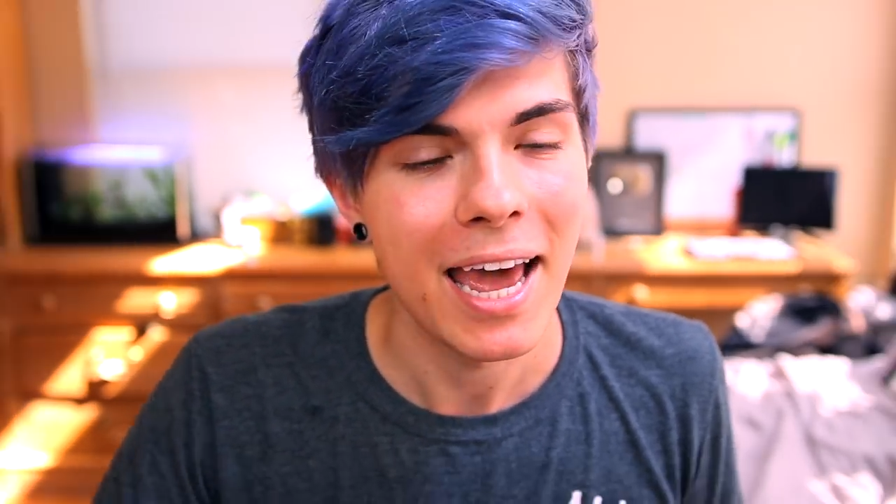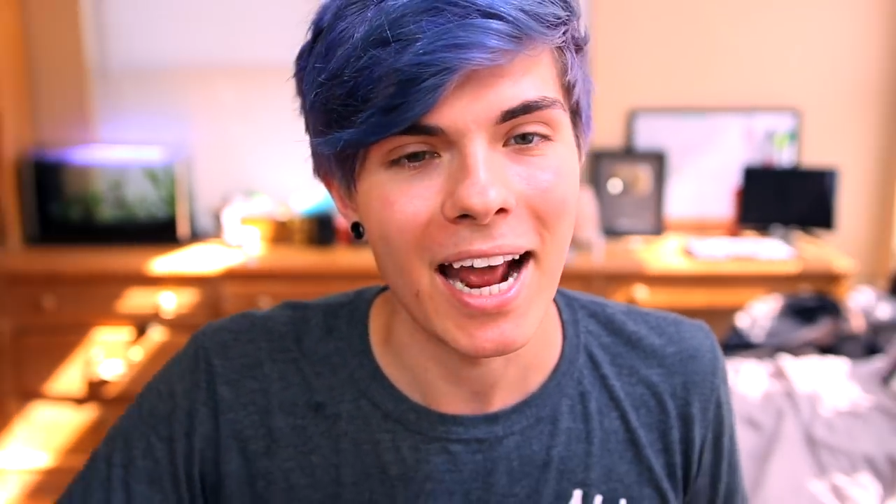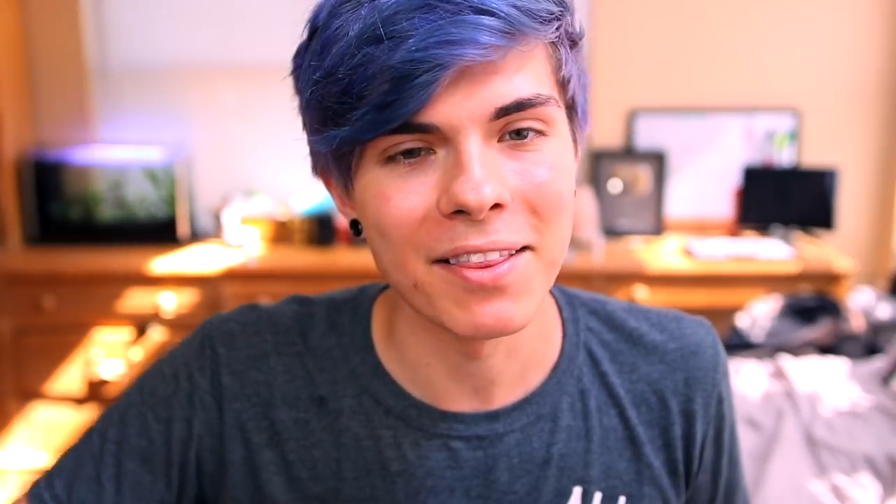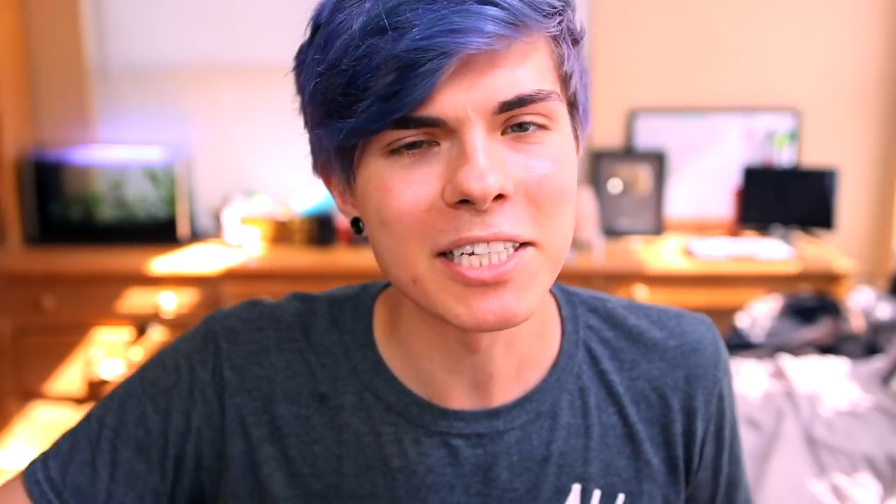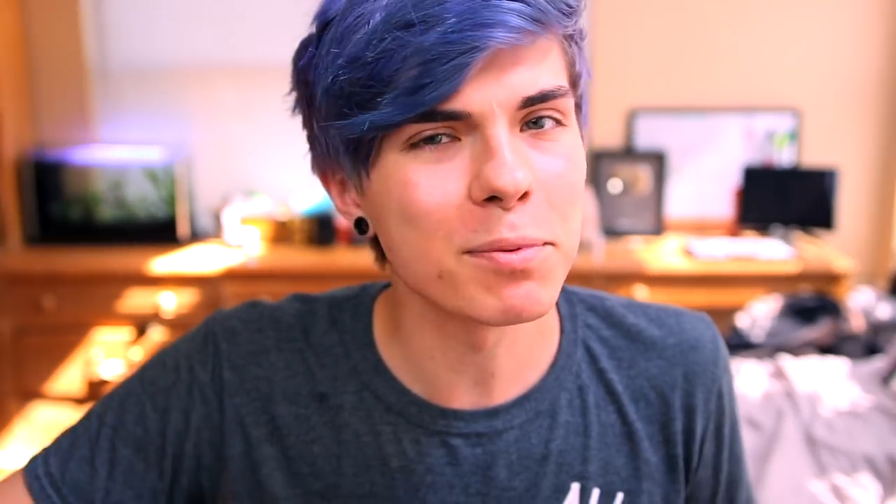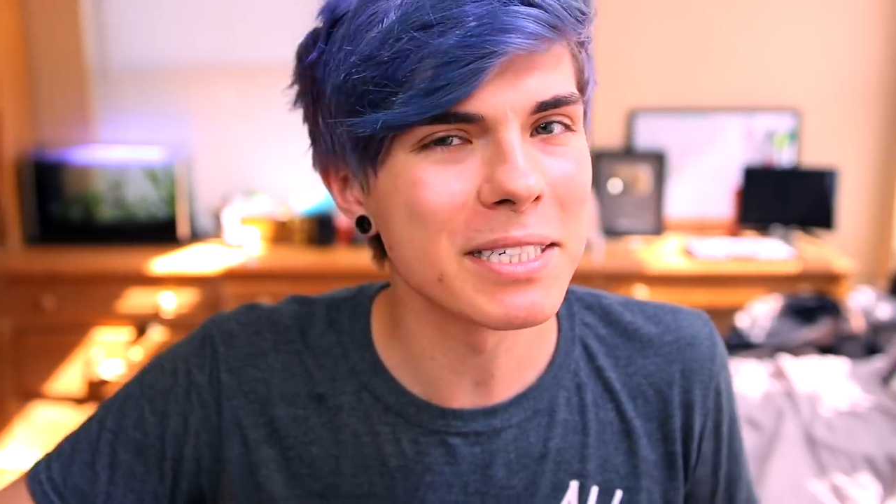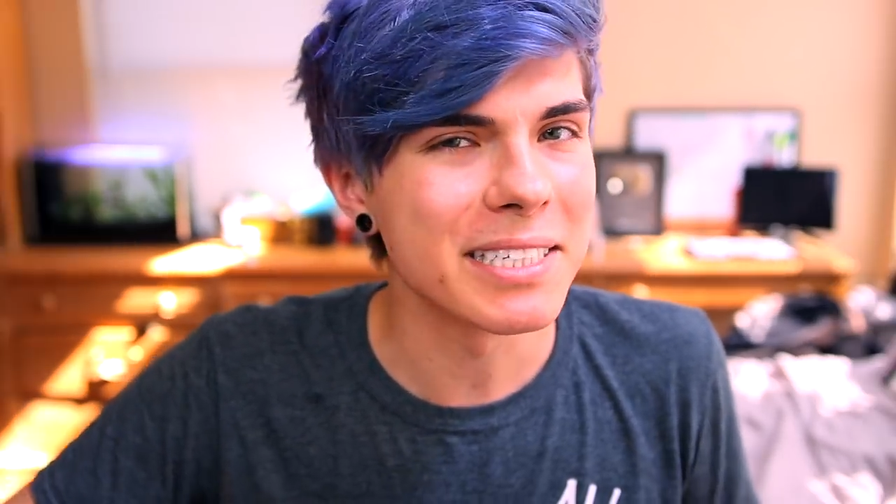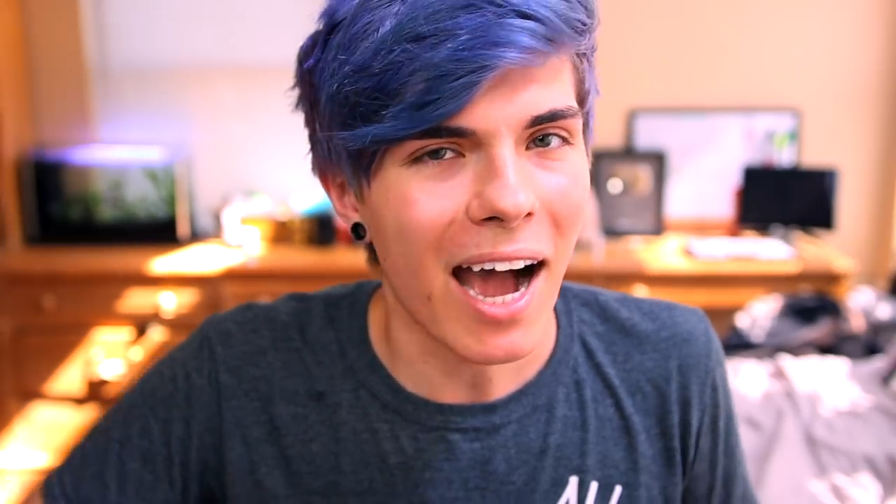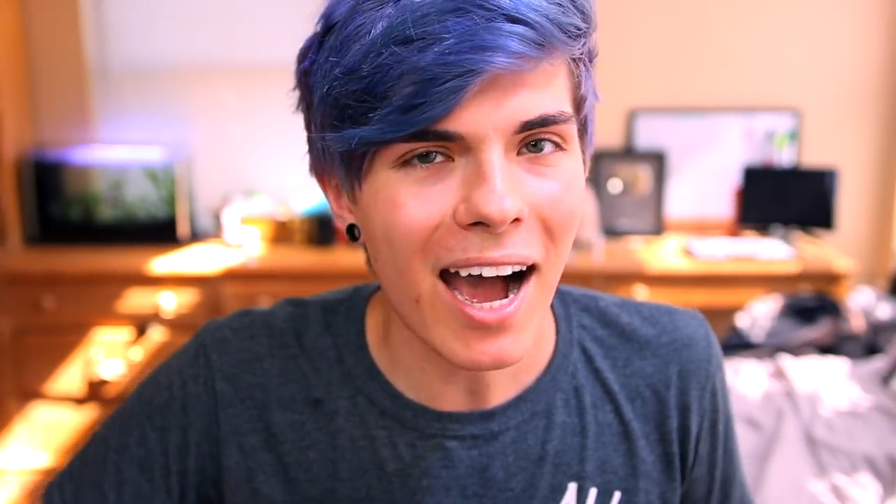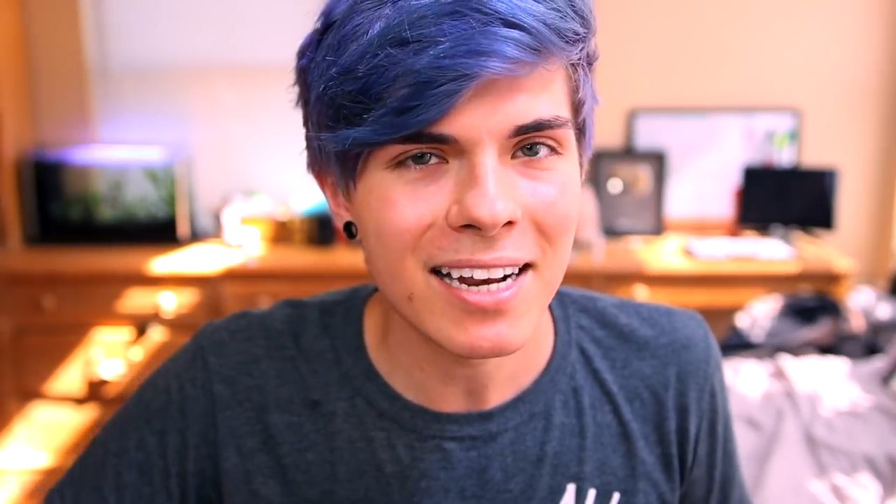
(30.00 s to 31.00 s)
And this was
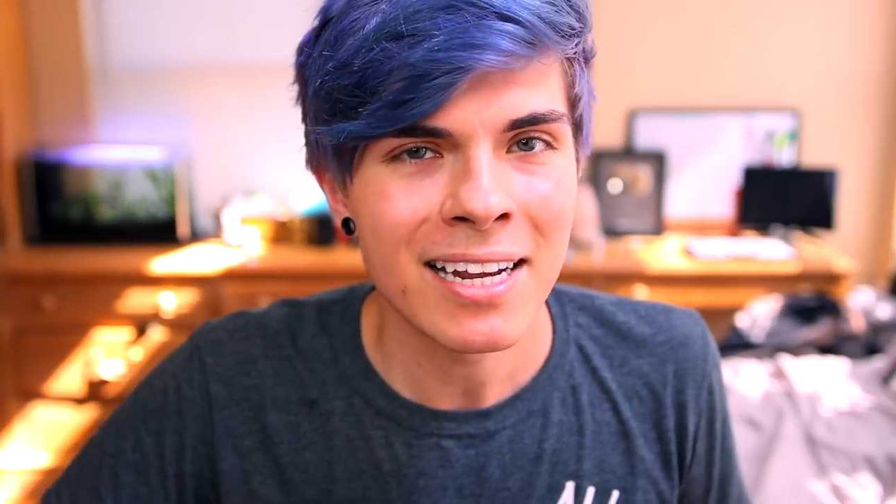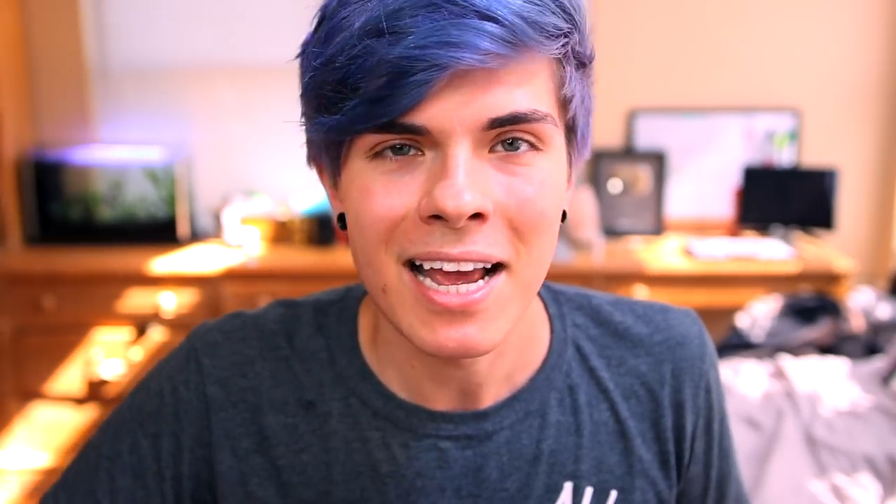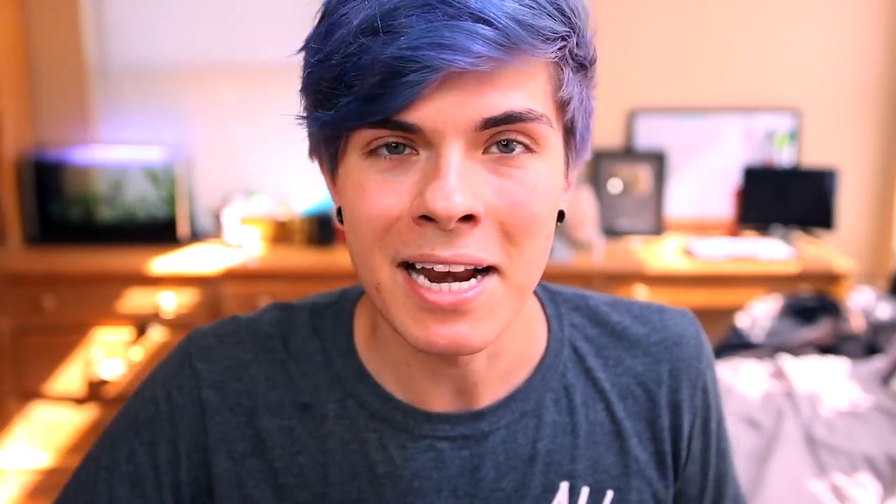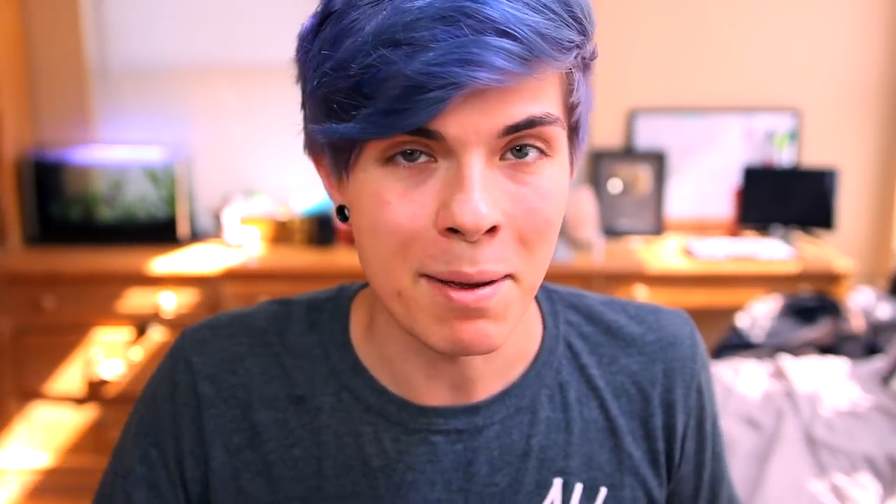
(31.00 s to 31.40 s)
not an